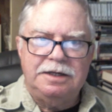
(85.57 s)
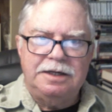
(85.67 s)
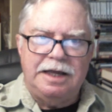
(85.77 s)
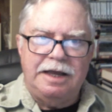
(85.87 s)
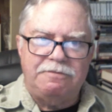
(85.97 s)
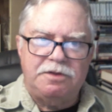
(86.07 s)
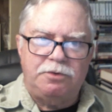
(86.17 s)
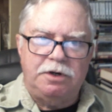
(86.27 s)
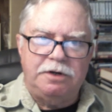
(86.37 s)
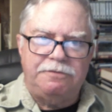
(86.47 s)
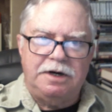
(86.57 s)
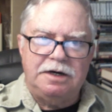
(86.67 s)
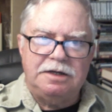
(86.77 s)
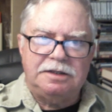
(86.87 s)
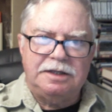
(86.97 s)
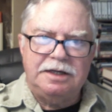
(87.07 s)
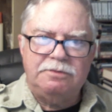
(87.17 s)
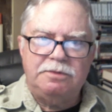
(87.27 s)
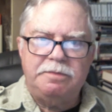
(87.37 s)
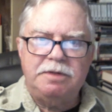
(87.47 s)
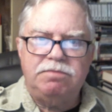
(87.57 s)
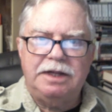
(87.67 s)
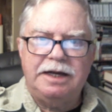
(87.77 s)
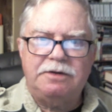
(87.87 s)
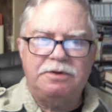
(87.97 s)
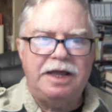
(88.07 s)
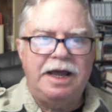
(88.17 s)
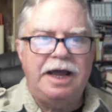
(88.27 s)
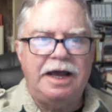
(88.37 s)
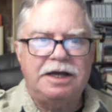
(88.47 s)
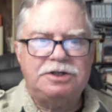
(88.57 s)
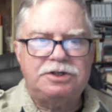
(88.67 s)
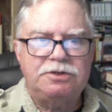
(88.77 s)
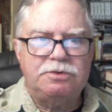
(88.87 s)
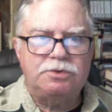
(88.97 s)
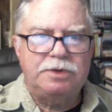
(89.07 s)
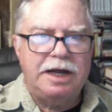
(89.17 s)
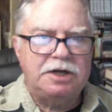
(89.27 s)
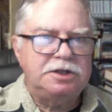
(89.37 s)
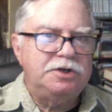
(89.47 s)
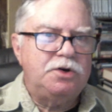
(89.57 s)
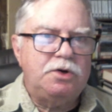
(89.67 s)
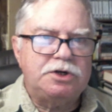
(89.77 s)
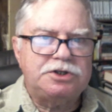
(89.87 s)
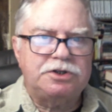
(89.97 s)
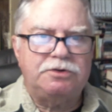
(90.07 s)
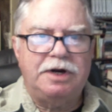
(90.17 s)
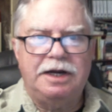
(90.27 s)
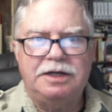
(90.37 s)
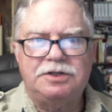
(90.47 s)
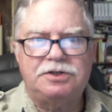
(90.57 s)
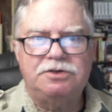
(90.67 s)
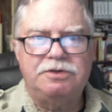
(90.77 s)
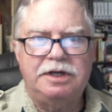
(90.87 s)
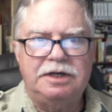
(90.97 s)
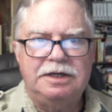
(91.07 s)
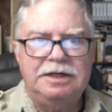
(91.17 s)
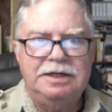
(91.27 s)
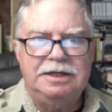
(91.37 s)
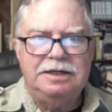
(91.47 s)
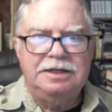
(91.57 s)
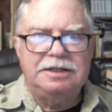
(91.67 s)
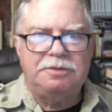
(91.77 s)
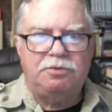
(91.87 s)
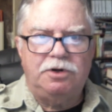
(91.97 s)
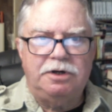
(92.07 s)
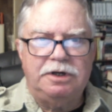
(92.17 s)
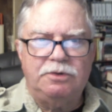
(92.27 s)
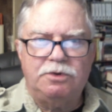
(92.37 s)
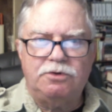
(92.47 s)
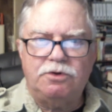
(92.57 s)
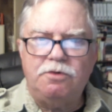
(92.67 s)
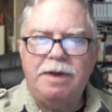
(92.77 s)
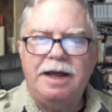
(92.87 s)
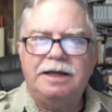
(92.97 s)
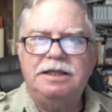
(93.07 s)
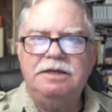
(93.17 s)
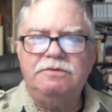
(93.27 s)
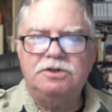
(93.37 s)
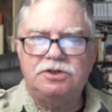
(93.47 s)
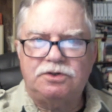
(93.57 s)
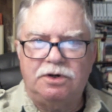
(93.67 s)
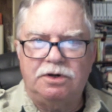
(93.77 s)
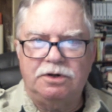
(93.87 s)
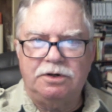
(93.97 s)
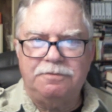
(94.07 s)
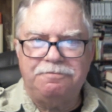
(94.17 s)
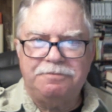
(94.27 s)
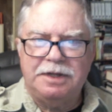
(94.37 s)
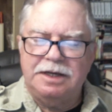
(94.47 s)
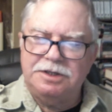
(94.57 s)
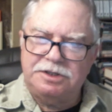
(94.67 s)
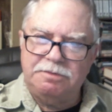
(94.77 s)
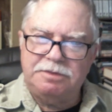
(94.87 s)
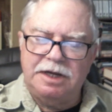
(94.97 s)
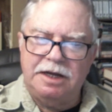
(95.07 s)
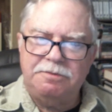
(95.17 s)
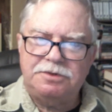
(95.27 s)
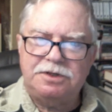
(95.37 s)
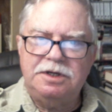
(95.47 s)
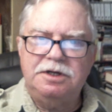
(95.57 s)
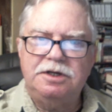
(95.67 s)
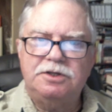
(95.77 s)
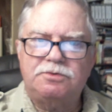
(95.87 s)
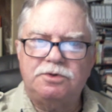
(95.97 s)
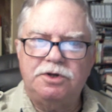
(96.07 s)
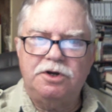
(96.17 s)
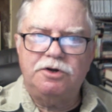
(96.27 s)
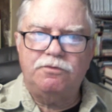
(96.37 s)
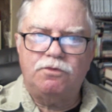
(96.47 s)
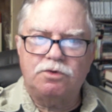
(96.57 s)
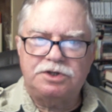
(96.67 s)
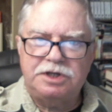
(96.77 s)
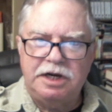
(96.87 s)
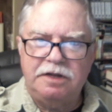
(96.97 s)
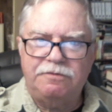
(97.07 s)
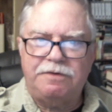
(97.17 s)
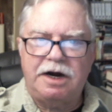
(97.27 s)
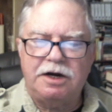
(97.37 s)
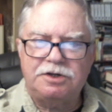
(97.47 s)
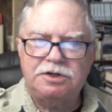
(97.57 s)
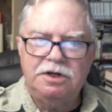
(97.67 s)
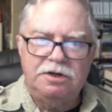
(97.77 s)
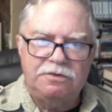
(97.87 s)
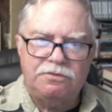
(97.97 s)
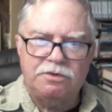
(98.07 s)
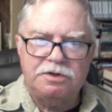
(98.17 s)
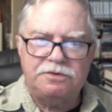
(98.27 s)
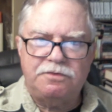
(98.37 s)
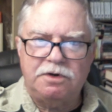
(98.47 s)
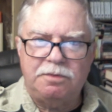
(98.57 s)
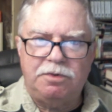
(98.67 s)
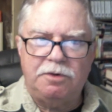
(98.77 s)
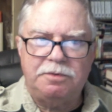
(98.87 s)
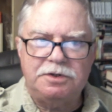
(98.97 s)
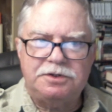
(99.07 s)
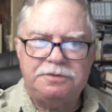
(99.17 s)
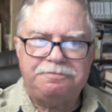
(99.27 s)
After the prairie fire, the land would be black with ash, which would actually nourish the ground so that the prairie would grow back even stronger. And sometimes Indians were known for setting fires for this very purpose.